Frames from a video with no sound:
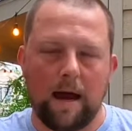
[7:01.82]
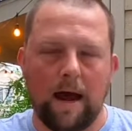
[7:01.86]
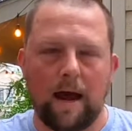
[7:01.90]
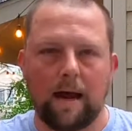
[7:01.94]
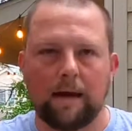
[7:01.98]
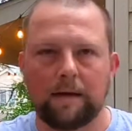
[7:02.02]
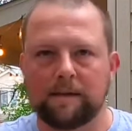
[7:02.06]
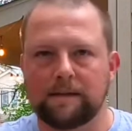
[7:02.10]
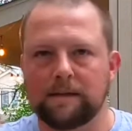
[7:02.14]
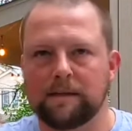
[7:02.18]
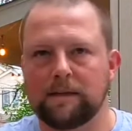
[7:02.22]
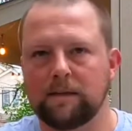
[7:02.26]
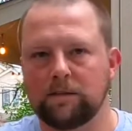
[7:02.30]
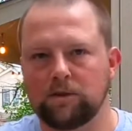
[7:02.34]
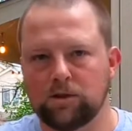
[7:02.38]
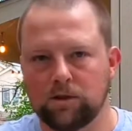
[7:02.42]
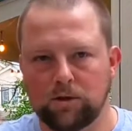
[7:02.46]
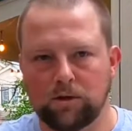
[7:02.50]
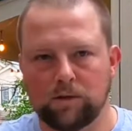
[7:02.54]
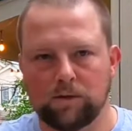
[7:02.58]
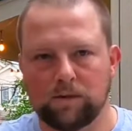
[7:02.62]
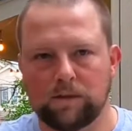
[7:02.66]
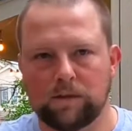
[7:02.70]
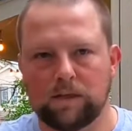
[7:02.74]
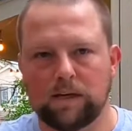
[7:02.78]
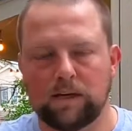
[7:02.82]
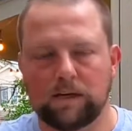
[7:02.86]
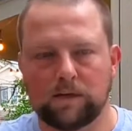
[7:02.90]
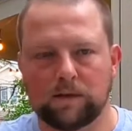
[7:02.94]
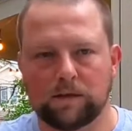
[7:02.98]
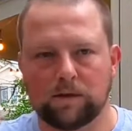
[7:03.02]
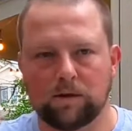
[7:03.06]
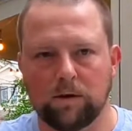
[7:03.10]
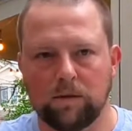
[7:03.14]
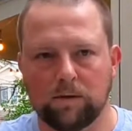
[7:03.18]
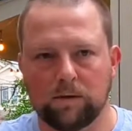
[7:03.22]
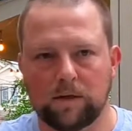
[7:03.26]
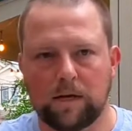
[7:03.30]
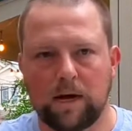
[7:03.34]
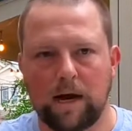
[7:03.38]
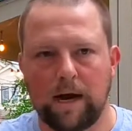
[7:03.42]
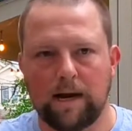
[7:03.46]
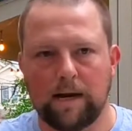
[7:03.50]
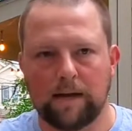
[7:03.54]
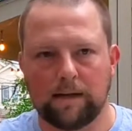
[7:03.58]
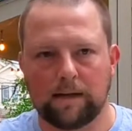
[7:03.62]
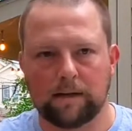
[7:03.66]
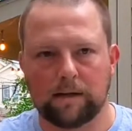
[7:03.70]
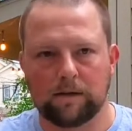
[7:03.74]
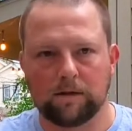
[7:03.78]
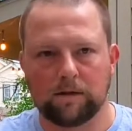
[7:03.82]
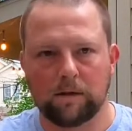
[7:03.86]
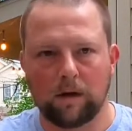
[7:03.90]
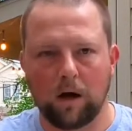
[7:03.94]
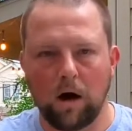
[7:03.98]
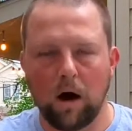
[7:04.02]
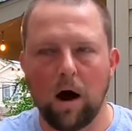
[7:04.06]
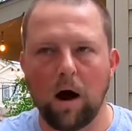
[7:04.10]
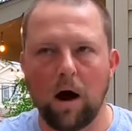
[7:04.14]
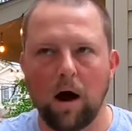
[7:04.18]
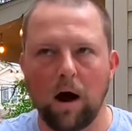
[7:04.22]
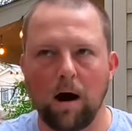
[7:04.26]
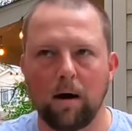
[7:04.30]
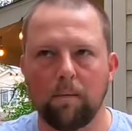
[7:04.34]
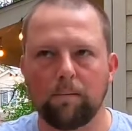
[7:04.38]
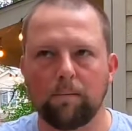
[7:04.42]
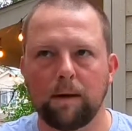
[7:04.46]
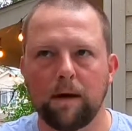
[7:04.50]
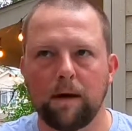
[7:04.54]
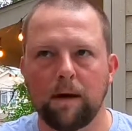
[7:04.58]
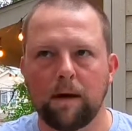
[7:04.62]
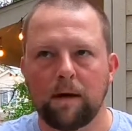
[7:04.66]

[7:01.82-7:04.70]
I had to cinch those things so tight at the top